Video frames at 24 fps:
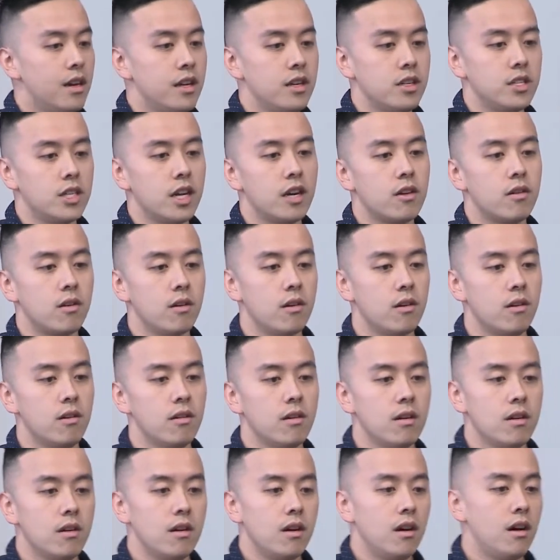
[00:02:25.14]
in
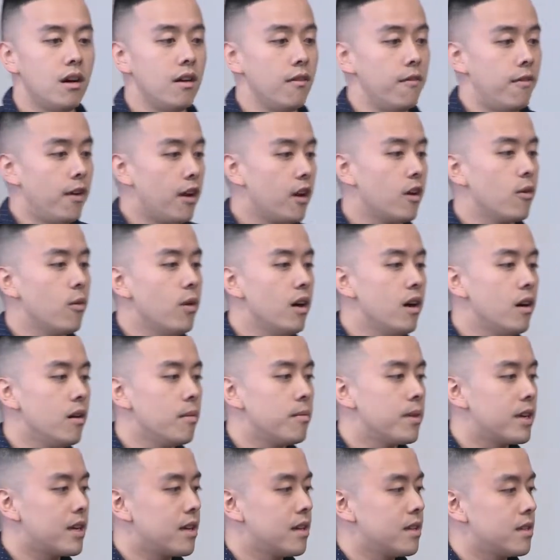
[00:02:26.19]
general very
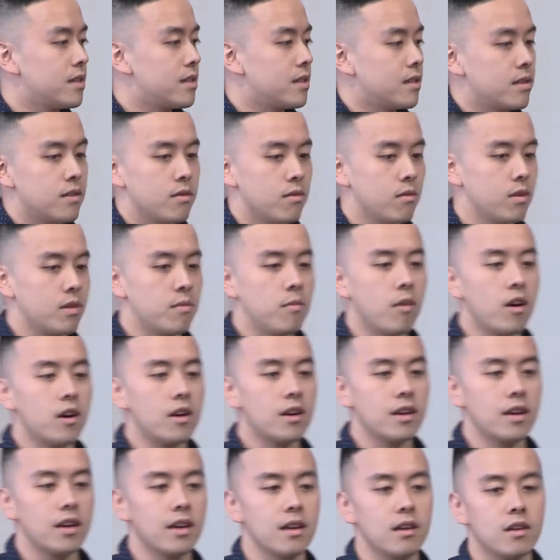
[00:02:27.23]
well, because with
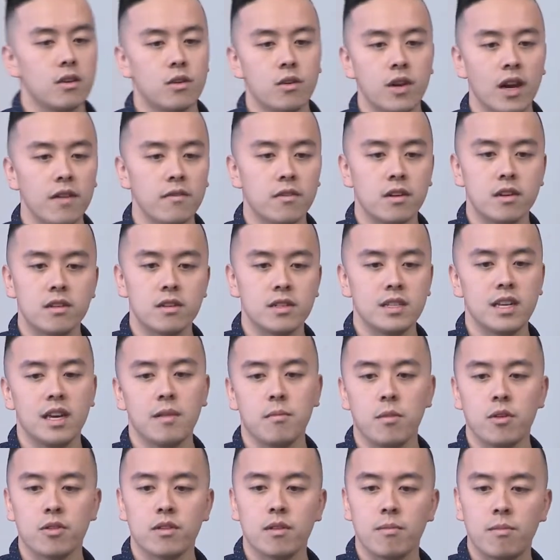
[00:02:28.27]
marketing, you have to
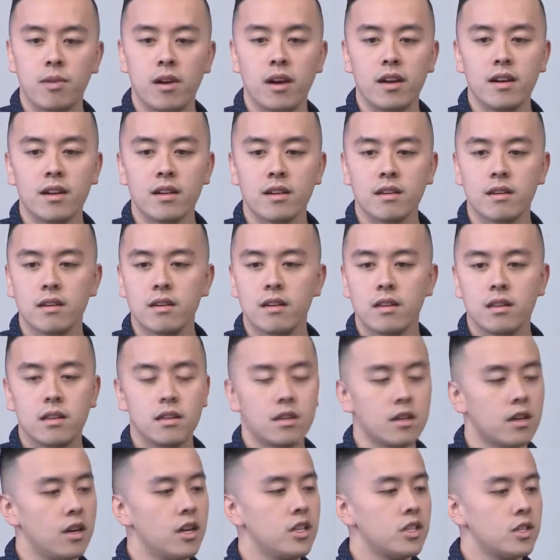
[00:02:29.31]
understand both the product,
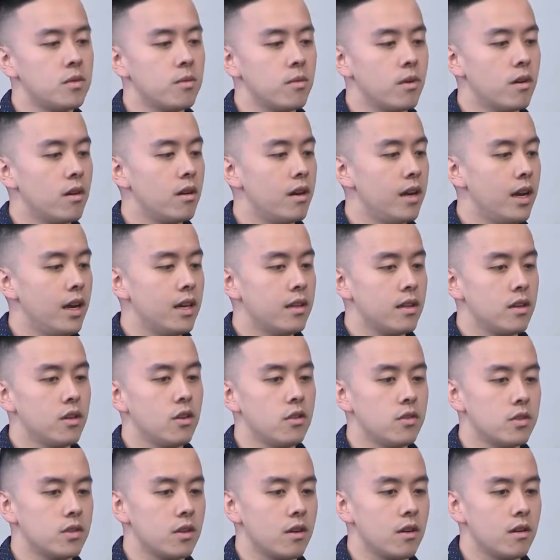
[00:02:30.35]
the customer, and the
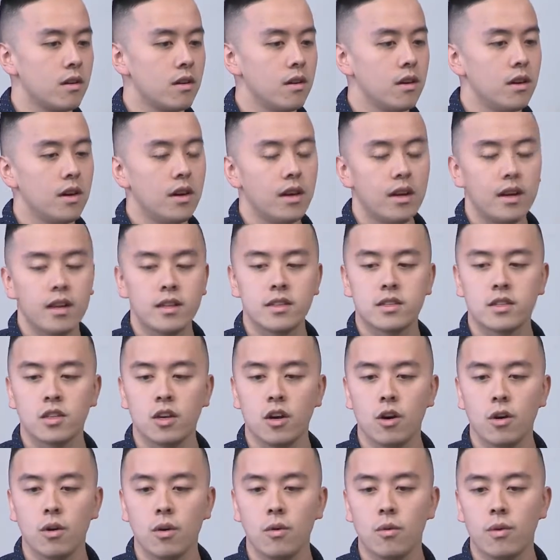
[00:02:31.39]
user. And
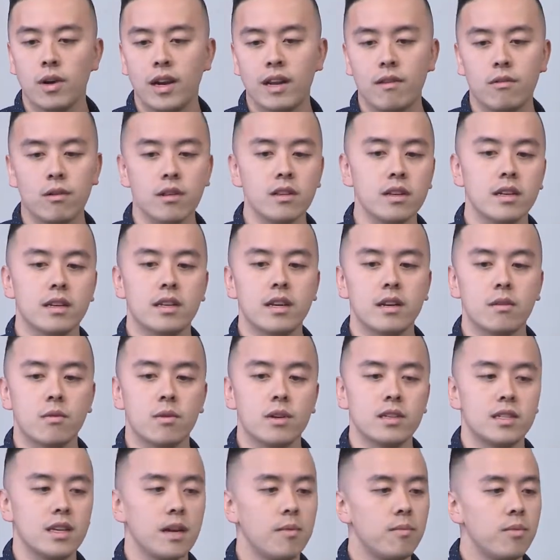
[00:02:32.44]
so what I really did
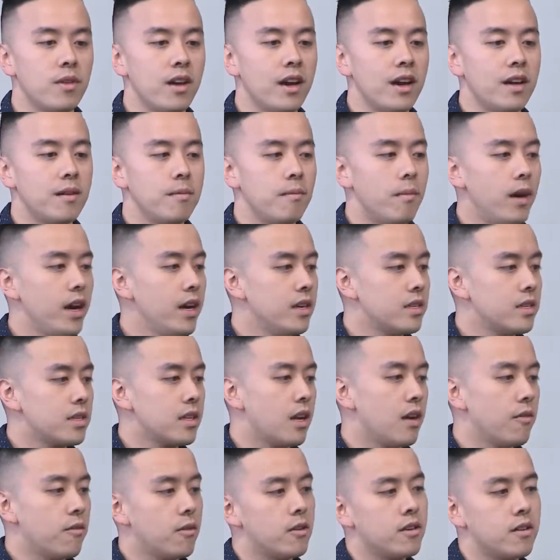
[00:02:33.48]
was I applied my
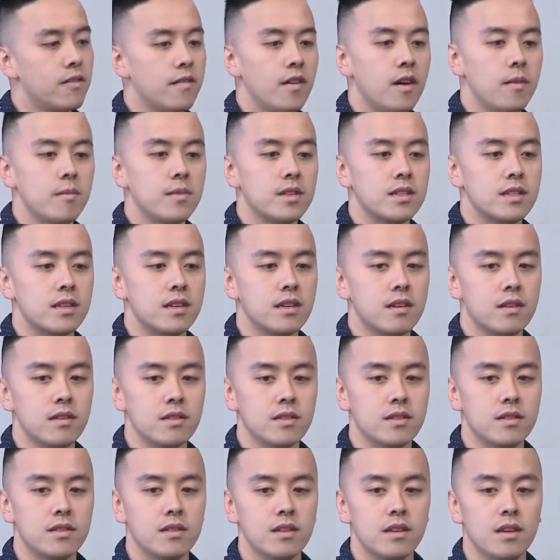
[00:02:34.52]
software development
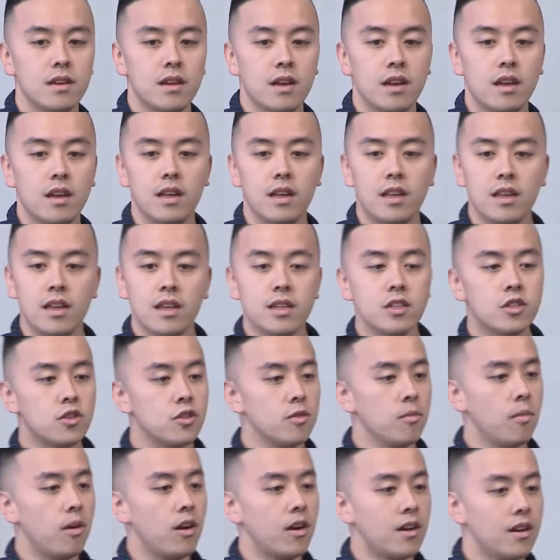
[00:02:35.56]
skills
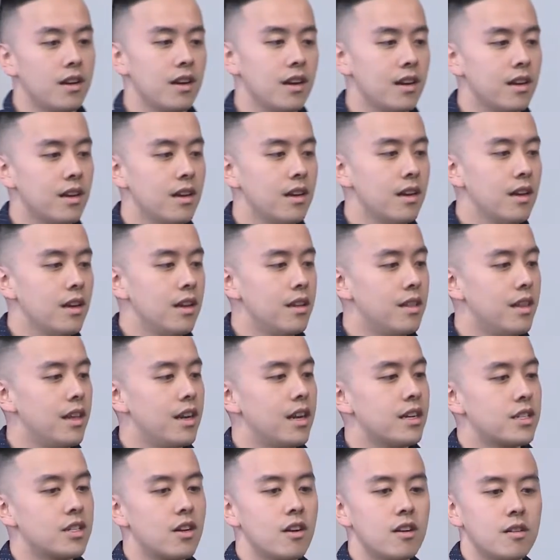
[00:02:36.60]
into marketing. Then
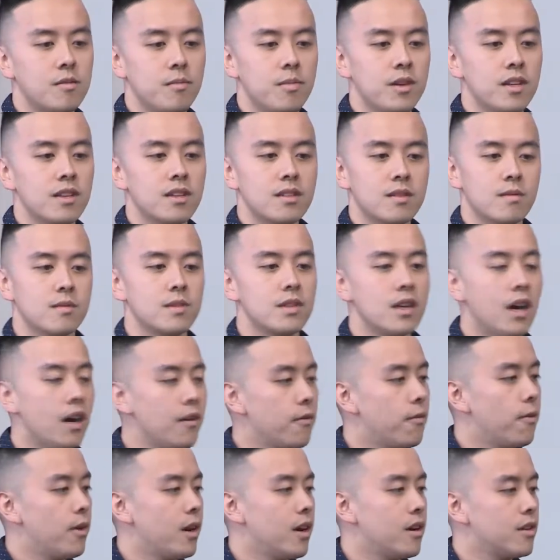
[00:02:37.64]
I started building some
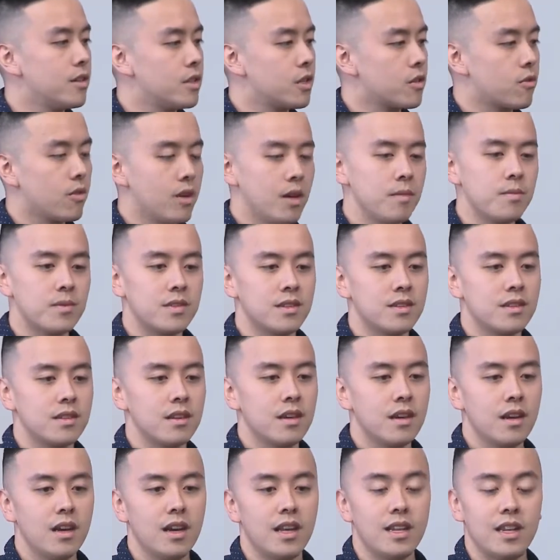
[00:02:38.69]
software and scripts,
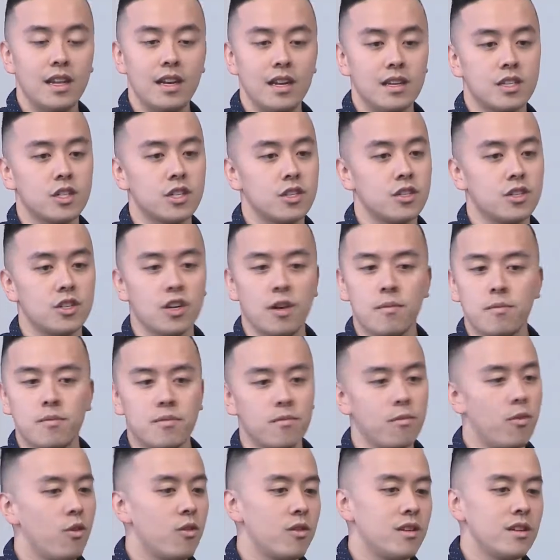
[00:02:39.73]
and then it just
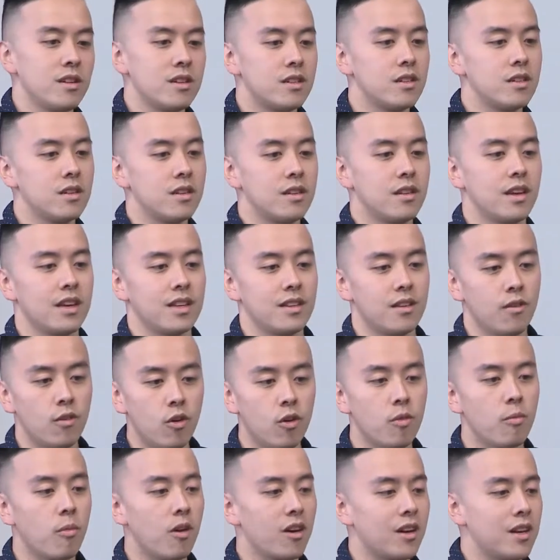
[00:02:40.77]
jumped more into like the
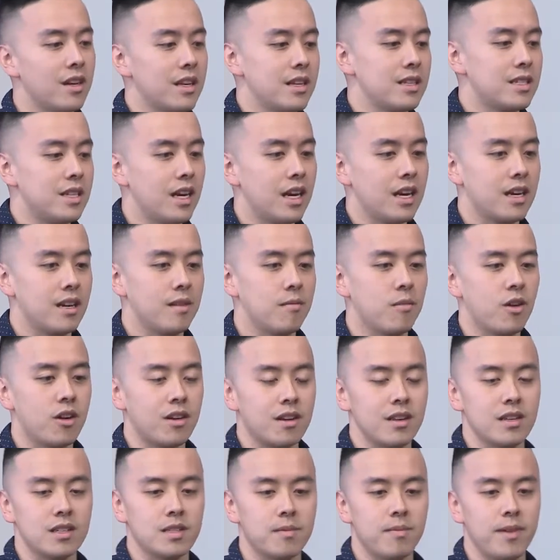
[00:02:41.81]
whole marketing tech and
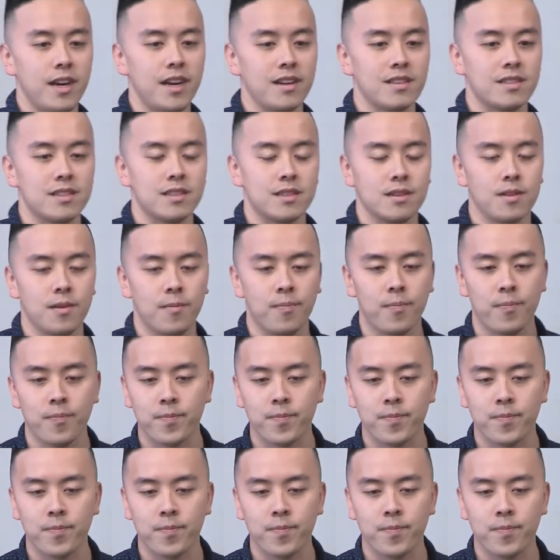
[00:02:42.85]
marketing space.